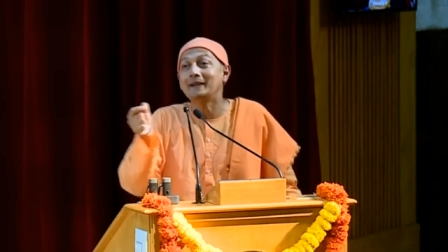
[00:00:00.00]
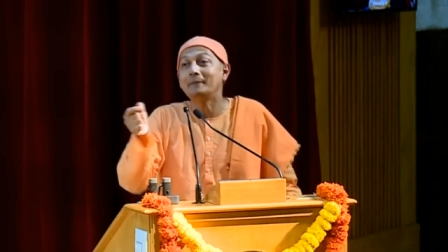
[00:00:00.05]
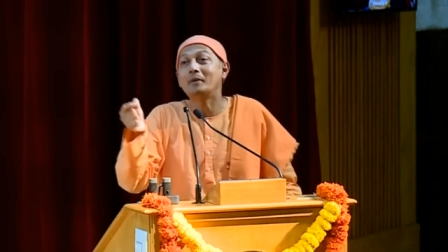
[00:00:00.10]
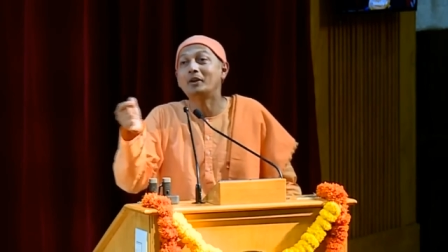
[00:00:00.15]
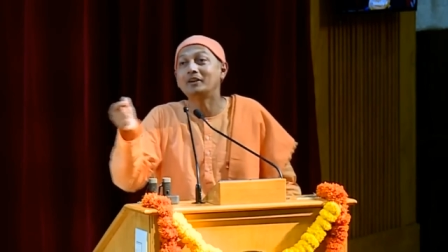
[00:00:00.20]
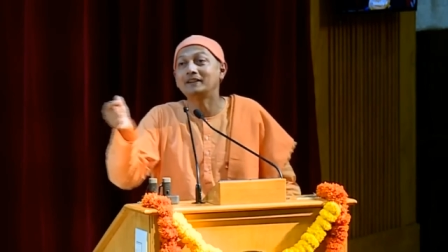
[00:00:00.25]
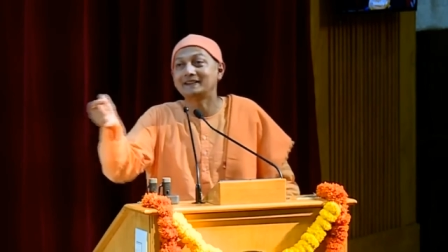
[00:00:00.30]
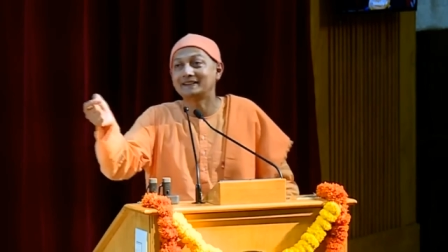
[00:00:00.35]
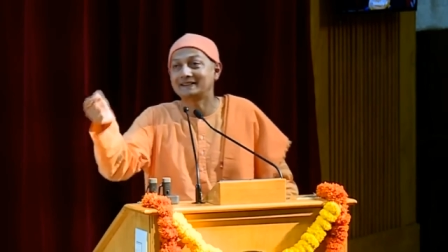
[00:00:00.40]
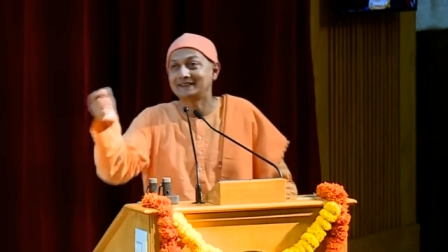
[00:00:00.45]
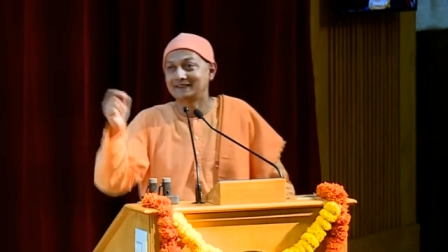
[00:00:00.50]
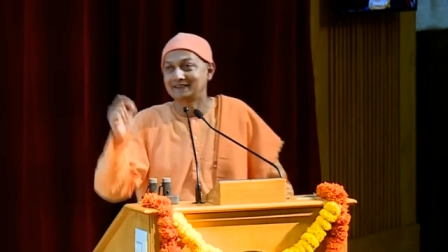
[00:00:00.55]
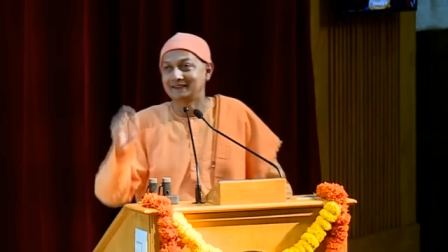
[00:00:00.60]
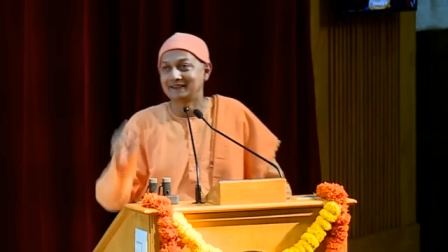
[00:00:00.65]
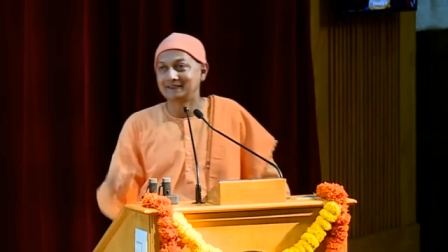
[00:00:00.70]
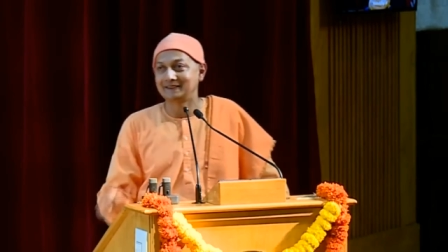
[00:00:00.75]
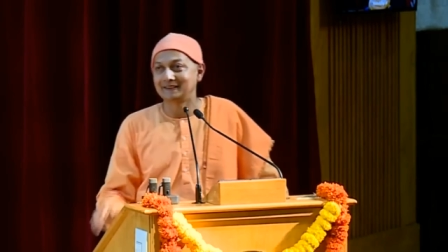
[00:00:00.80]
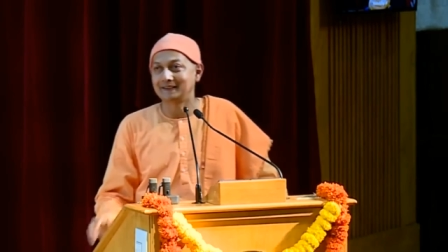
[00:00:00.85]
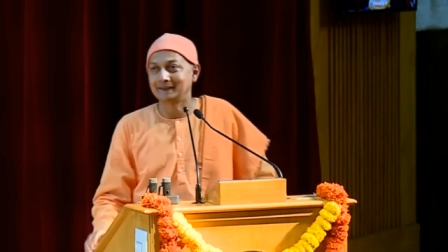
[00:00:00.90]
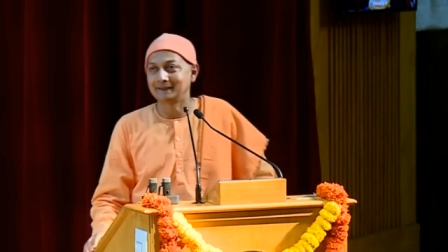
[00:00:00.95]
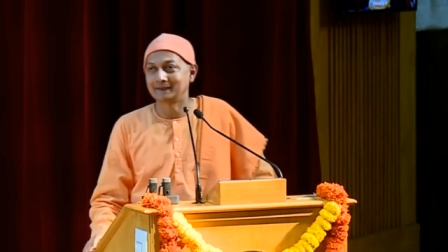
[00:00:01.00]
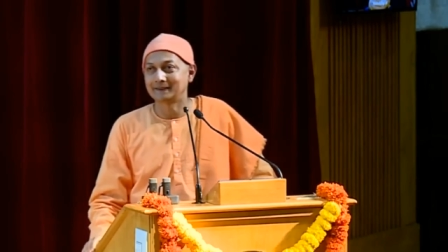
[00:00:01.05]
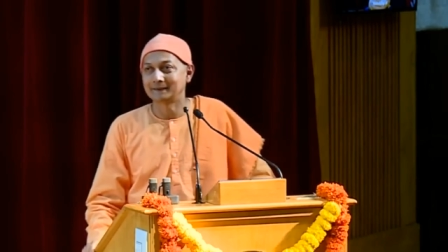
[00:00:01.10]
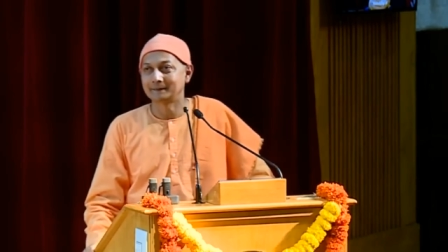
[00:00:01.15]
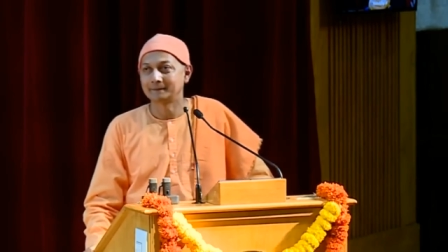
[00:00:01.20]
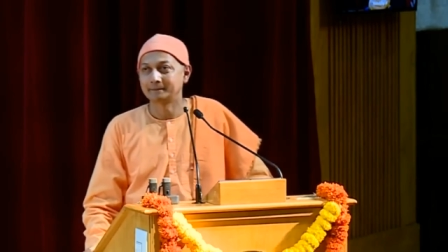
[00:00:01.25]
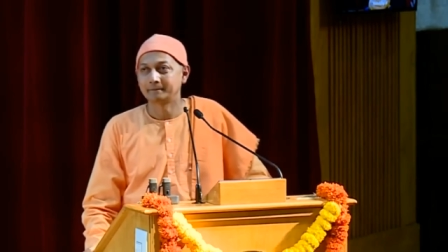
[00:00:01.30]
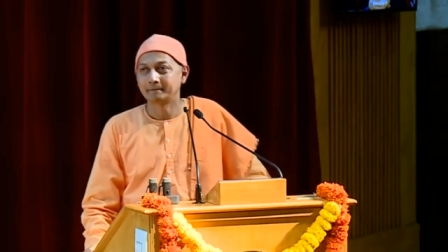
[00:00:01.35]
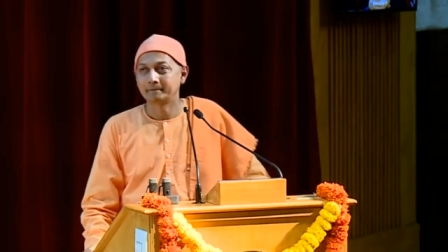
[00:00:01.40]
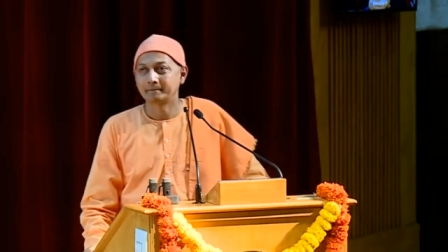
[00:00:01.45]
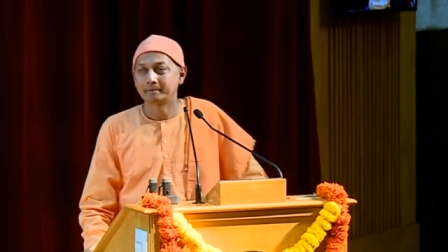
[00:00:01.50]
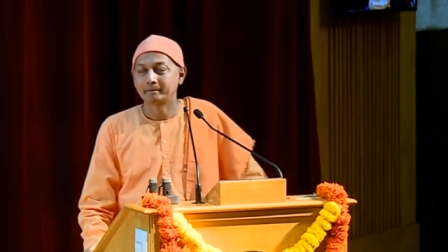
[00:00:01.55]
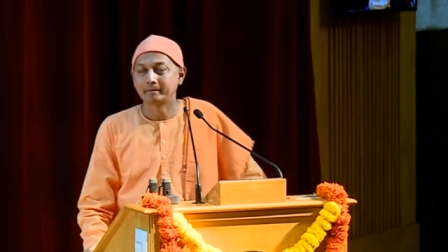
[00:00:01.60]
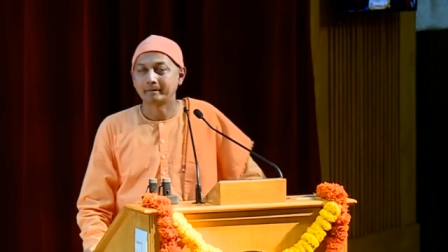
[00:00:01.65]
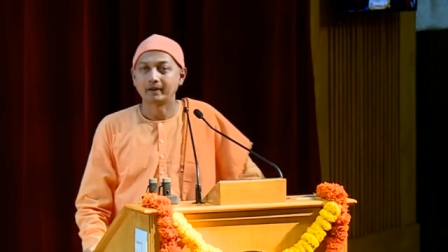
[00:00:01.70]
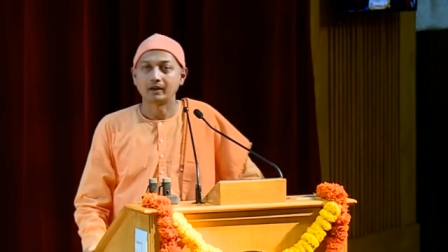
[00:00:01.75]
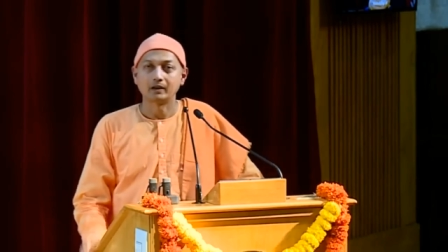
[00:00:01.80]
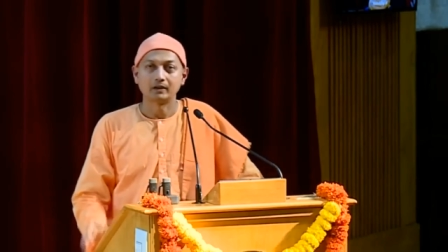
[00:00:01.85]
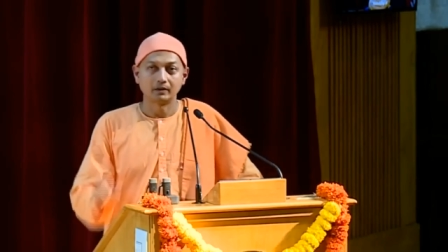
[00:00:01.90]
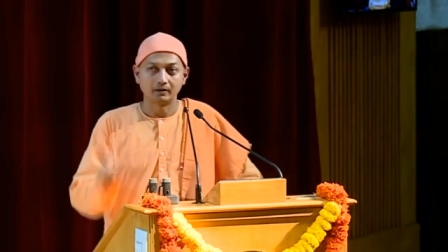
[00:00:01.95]
among existing things.
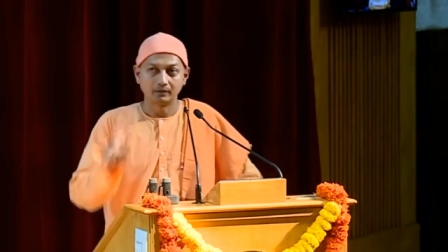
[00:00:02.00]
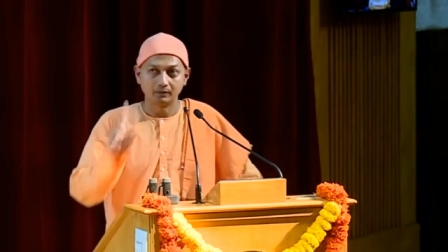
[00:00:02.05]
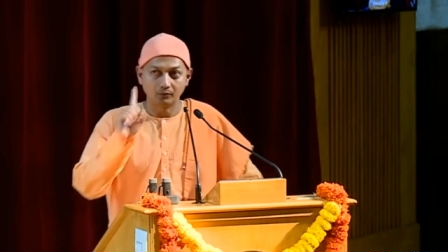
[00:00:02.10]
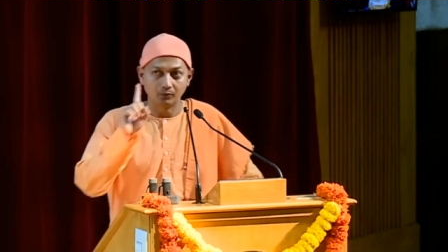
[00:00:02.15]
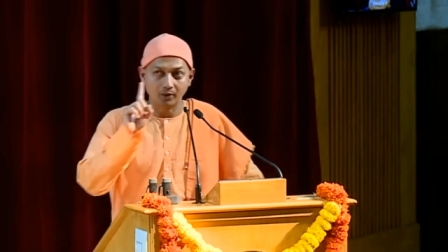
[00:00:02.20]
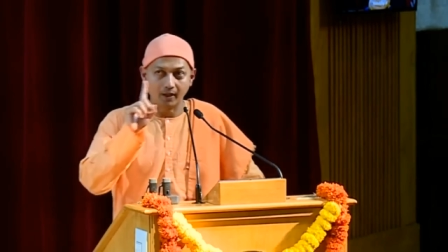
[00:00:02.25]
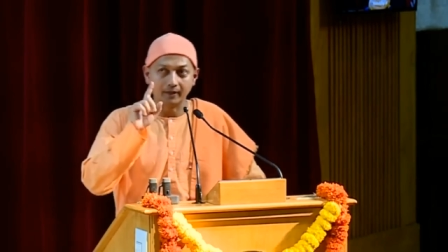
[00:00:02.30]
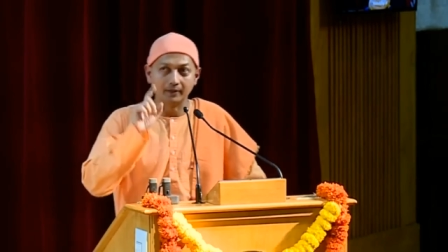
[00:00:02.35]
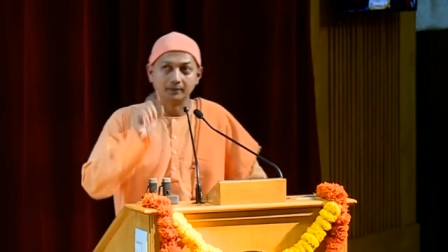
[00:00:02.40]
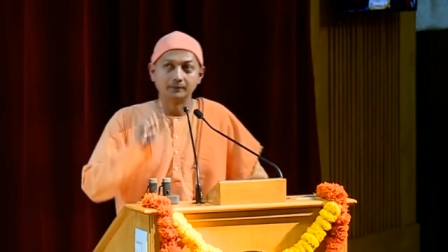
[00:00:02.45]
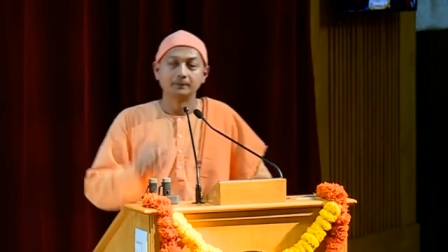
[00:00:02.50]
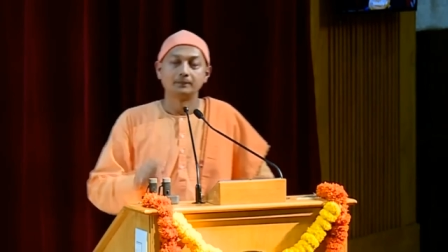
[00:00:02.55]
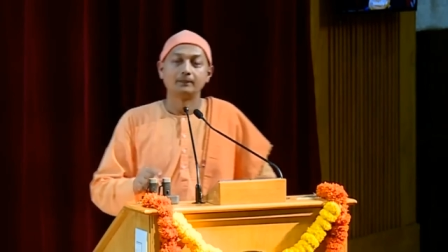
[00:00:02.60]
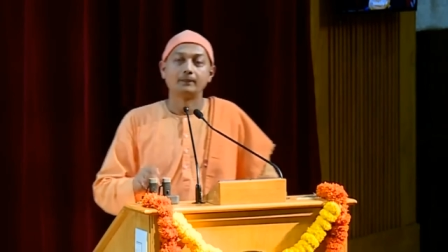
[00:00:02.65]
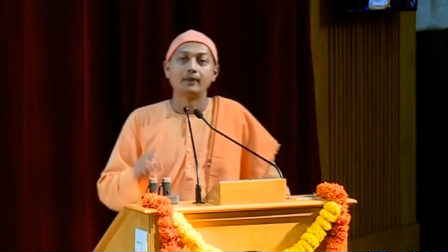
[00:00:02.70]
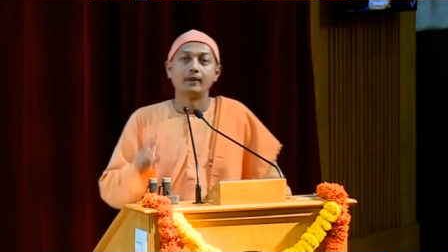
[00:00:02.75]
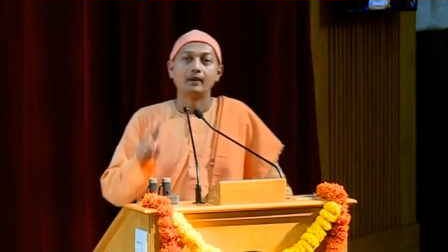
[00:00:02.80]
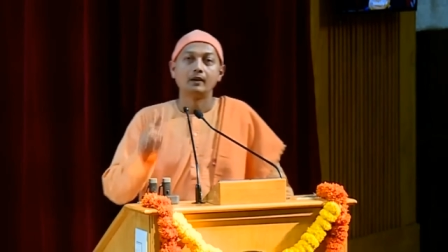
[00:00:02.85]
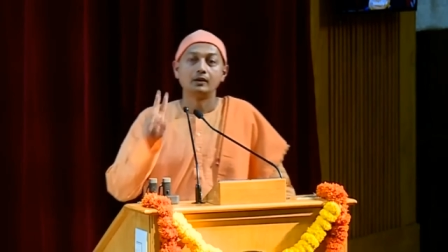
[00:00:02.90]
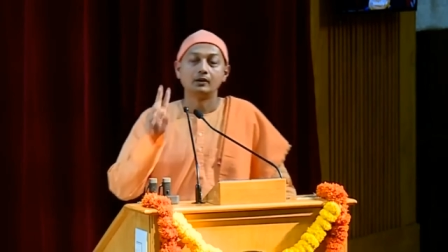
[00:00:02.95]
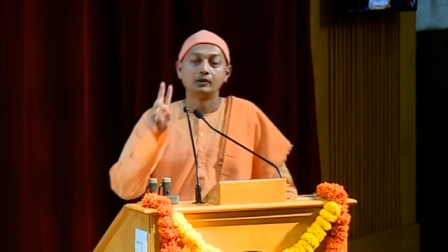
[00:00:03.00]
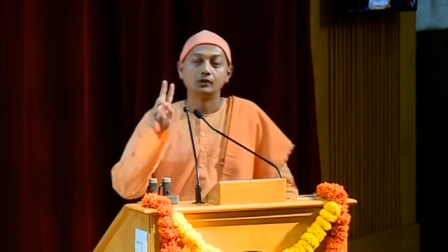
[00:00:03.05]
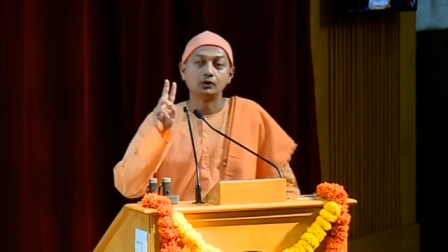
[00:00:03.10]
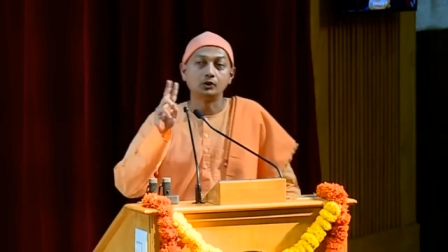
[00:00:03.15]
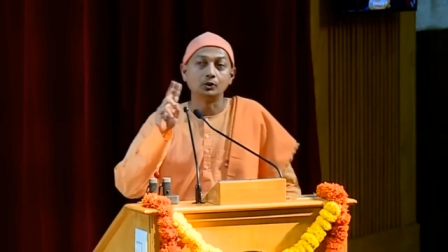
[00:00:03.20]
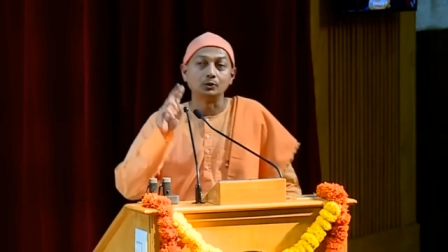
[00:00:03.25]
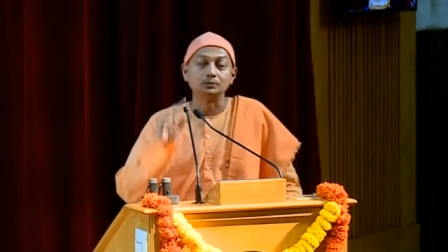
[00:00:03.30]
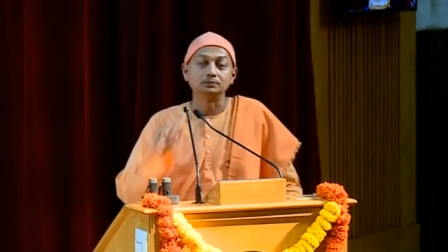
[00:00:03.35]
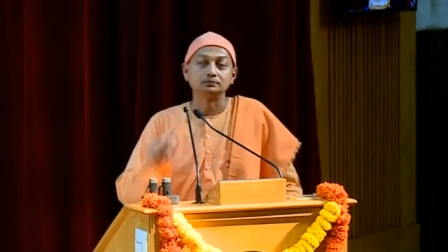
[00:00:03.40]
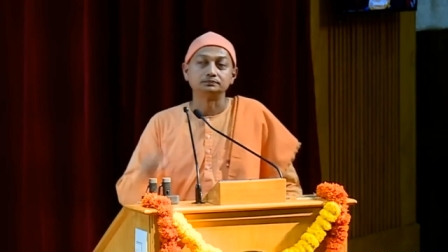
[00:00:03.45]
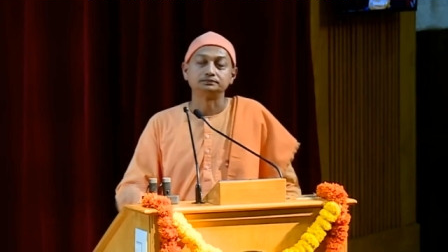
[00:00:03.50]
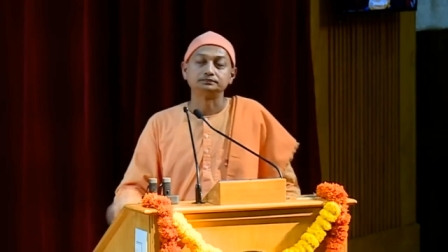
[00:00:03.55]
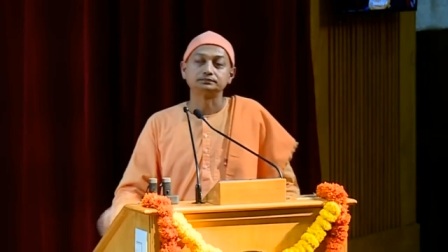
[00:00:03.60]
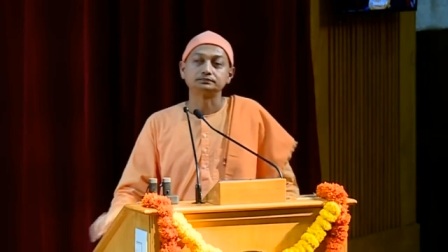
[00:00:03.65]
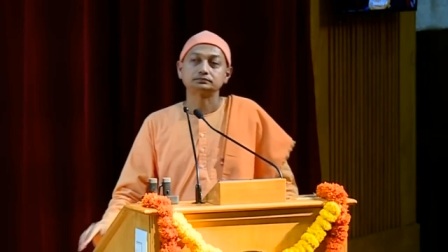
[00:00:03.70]
One. Two.